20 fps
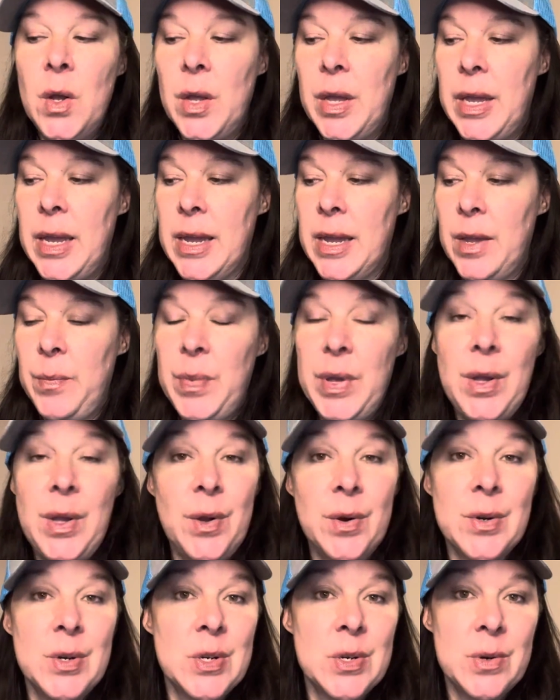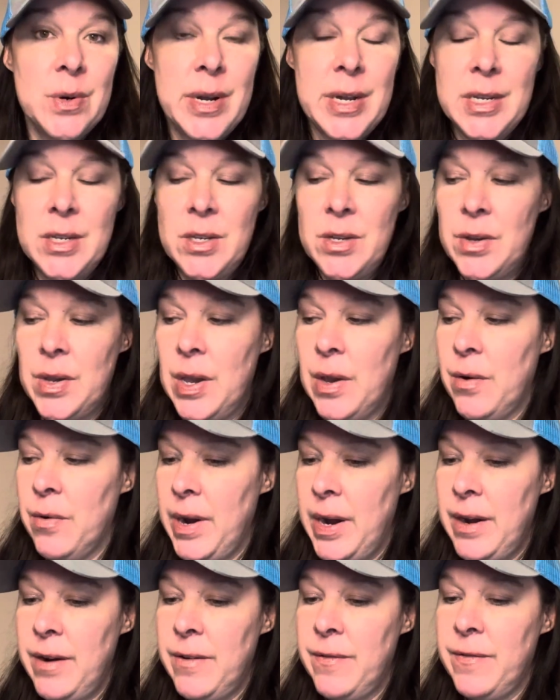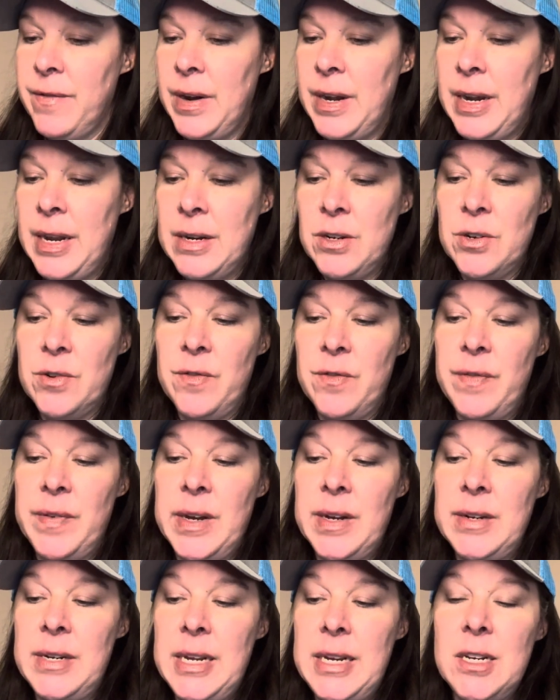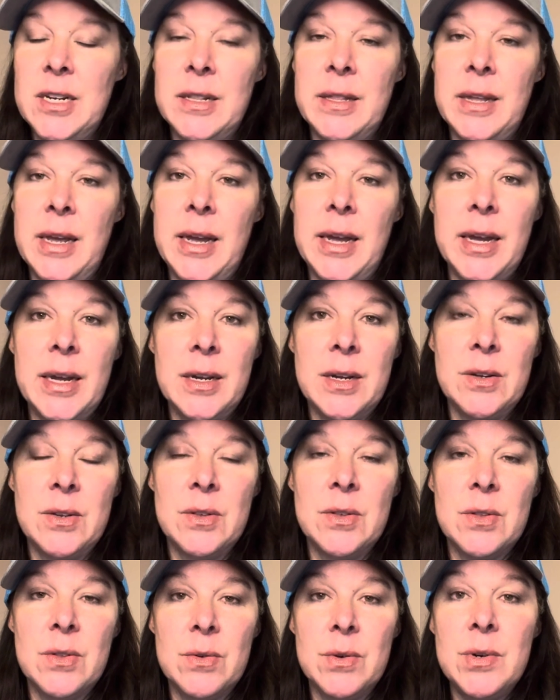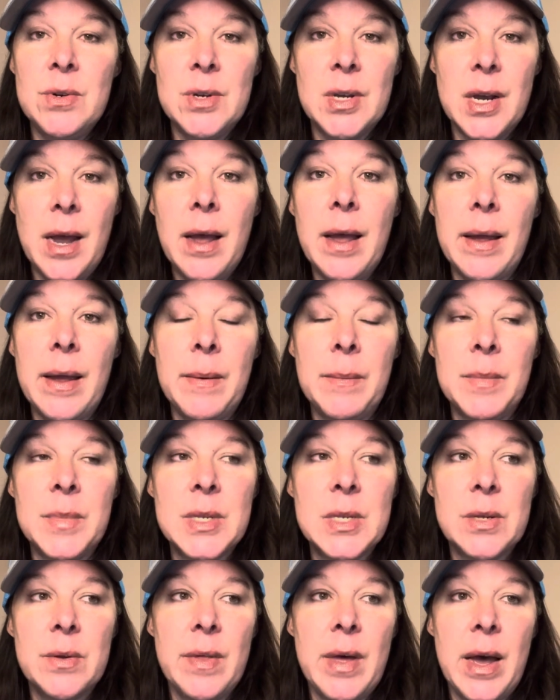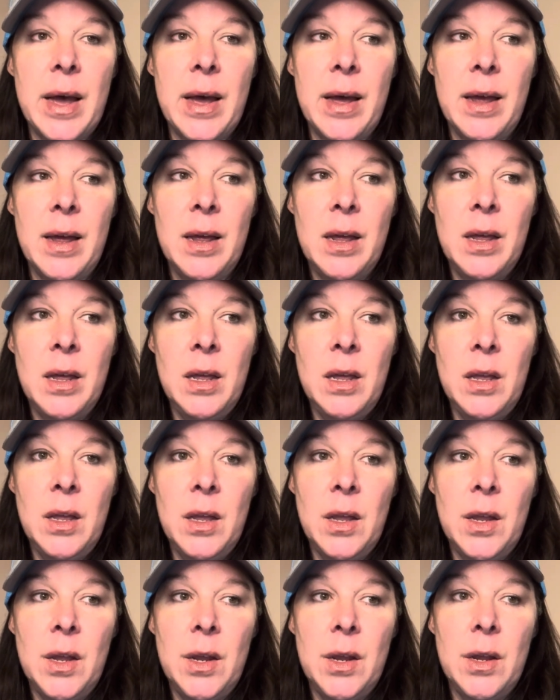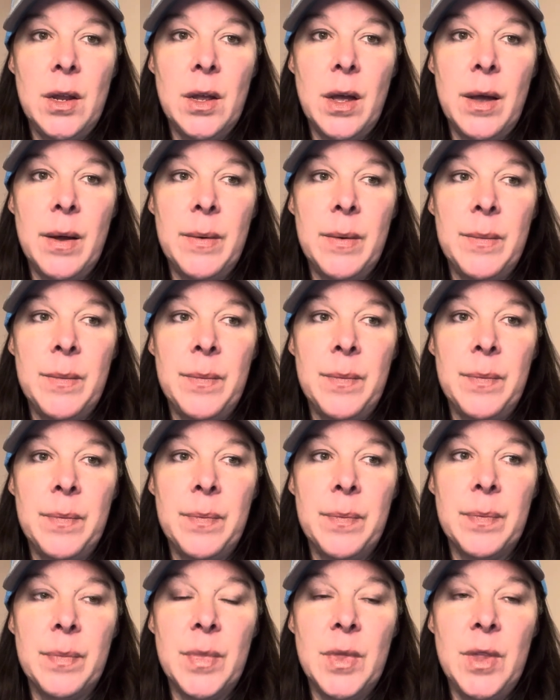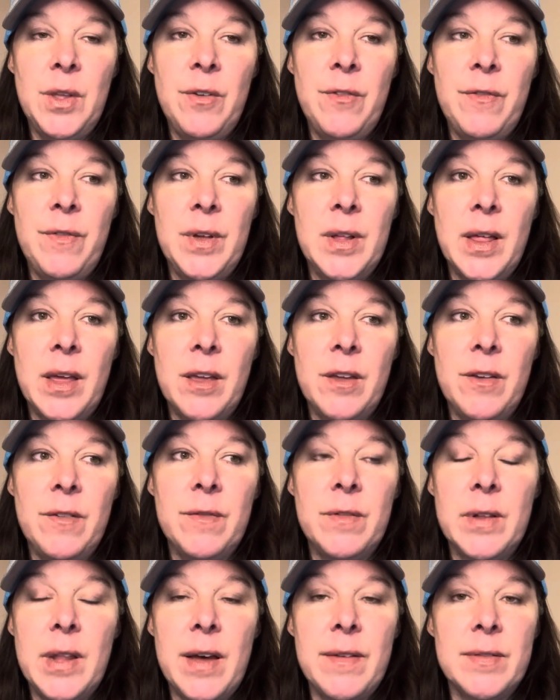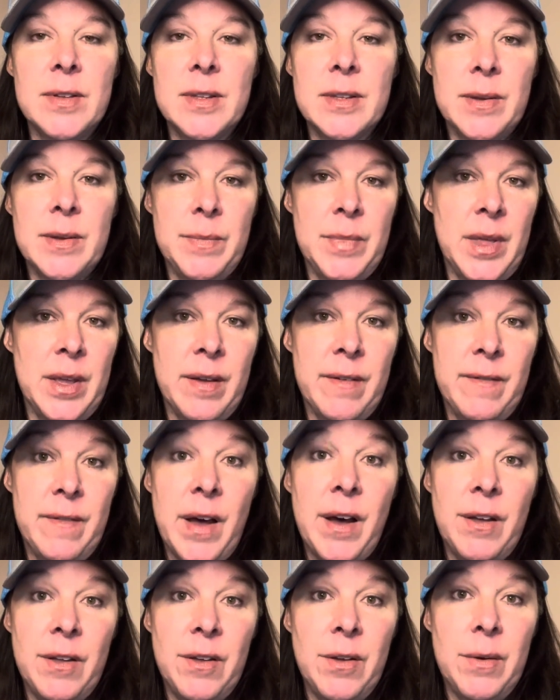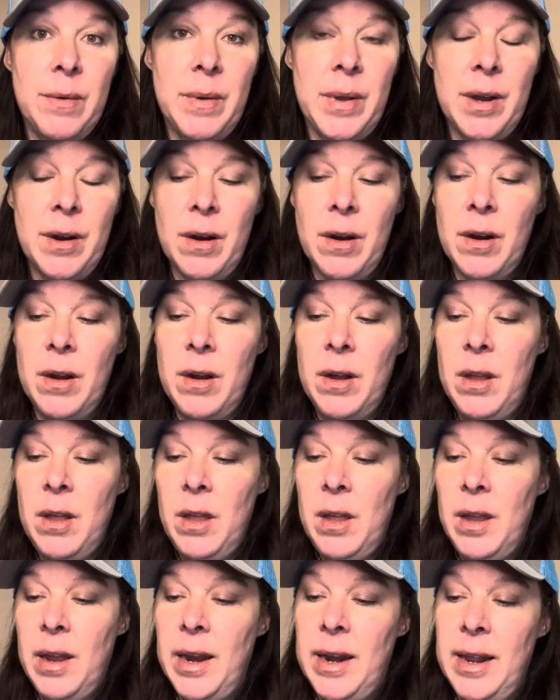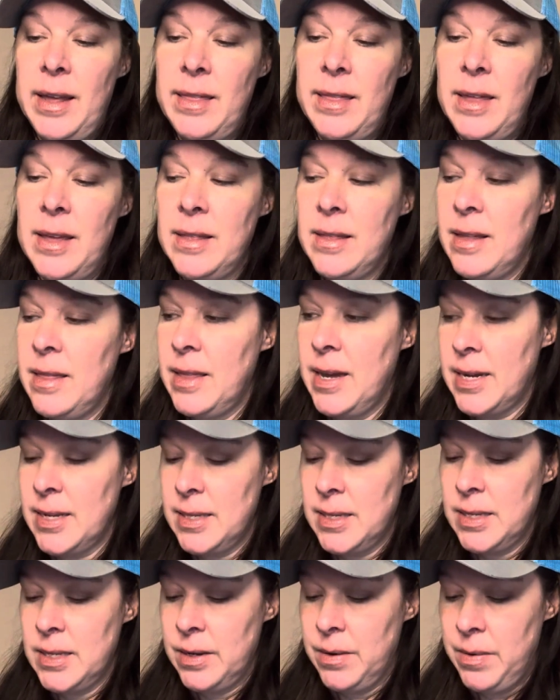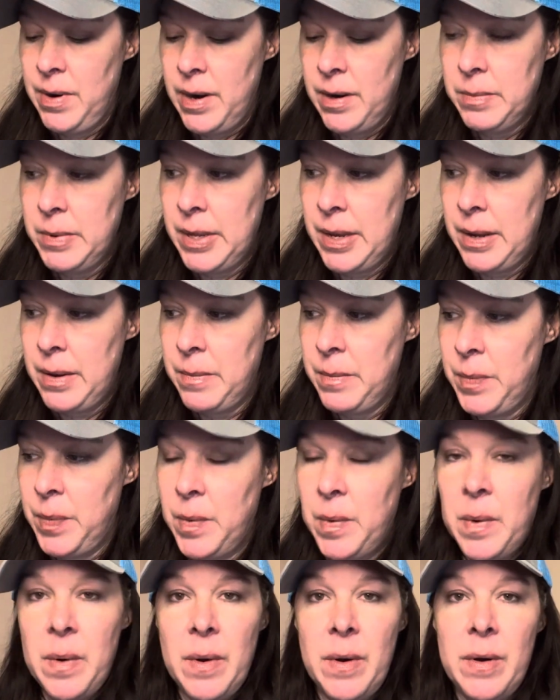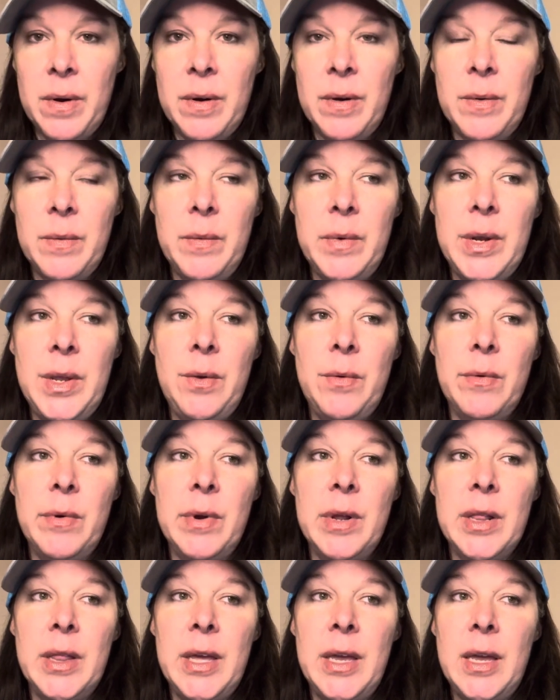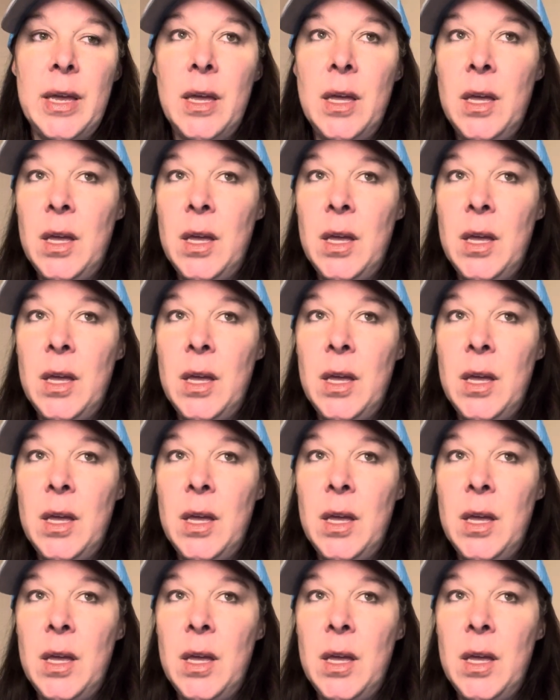it can be your choice. You can create a financial foundation that echoes through time so that um, you feel like you've left something of value here. And I think that that's incredibly important when you really